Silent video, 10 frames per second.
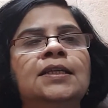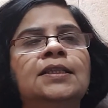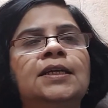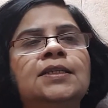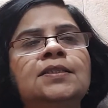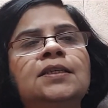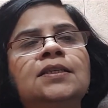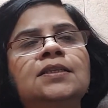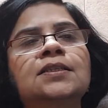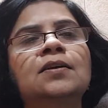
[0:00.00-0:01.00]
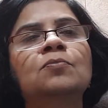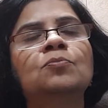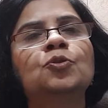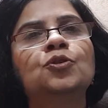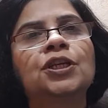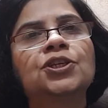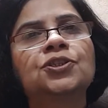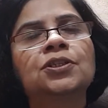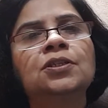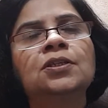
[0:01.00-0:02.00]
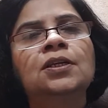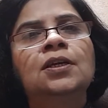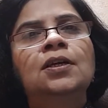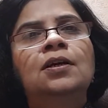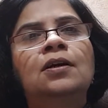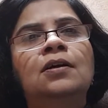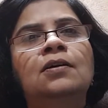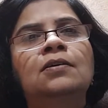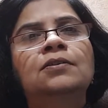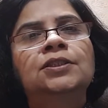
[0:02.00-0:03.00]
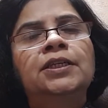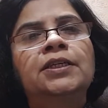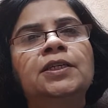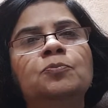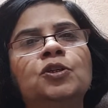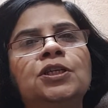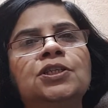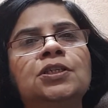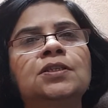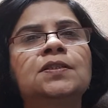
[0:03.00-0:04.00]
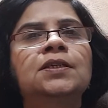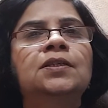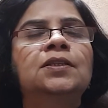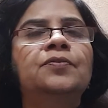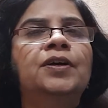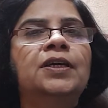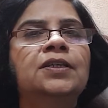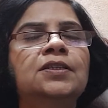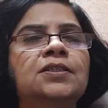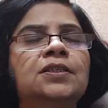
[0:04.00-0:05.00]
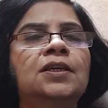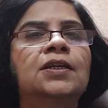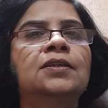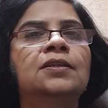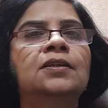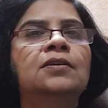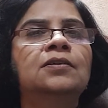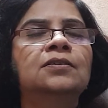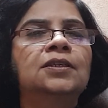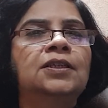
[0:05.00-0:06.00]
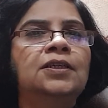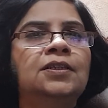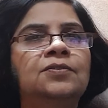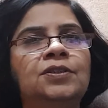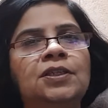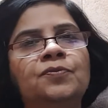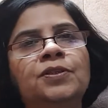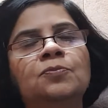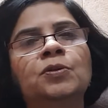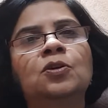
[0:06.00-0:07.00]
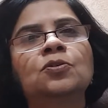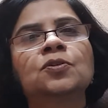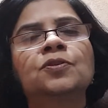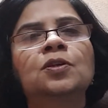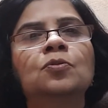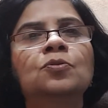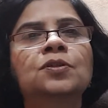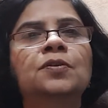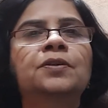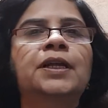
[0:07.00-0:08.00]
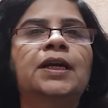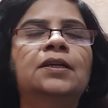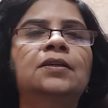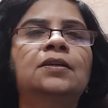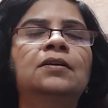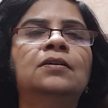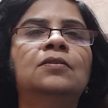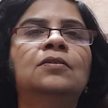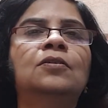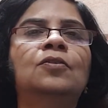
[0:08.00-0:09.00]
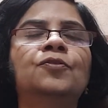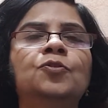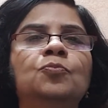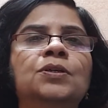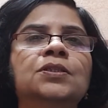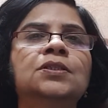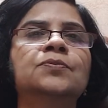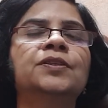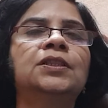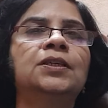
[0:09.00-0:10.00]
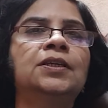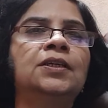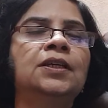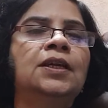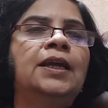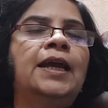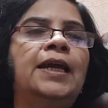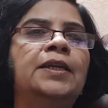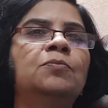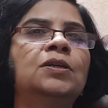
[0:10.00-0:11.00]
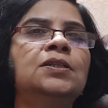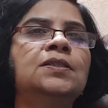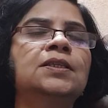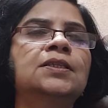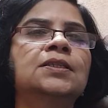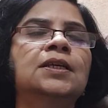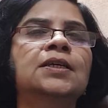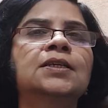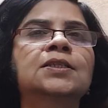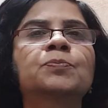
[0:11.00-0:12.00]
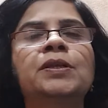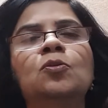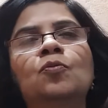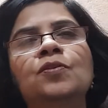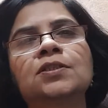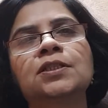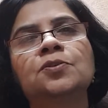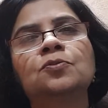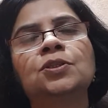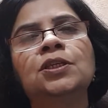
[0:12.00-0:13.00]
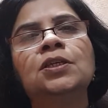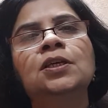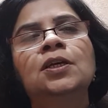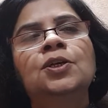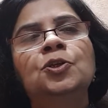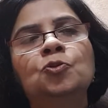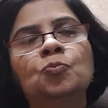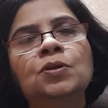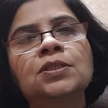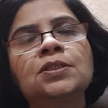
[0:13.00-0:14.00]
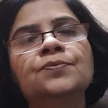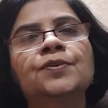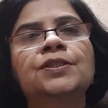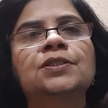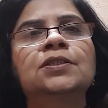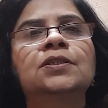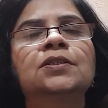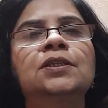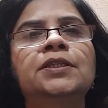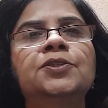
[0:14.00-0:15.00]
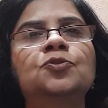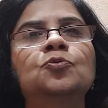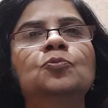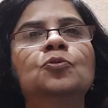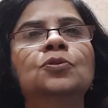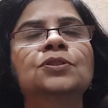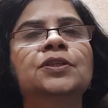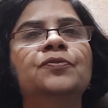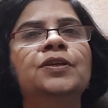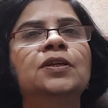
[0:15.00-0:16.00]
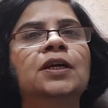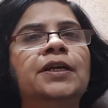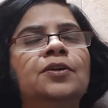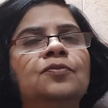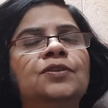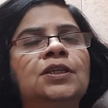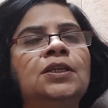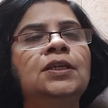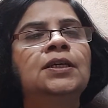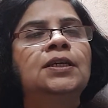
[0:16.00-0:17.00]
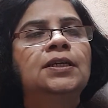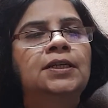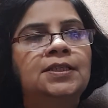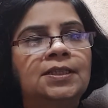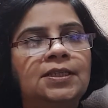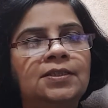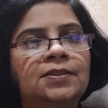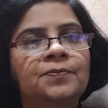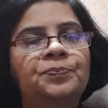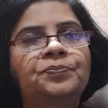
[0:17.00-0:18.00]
That is, there is some mutation, genetic mutation is there in the virus, and there with because of the close contact of humans with the animals, this has spillovers into the humans, which leads to more severe kind of the disease.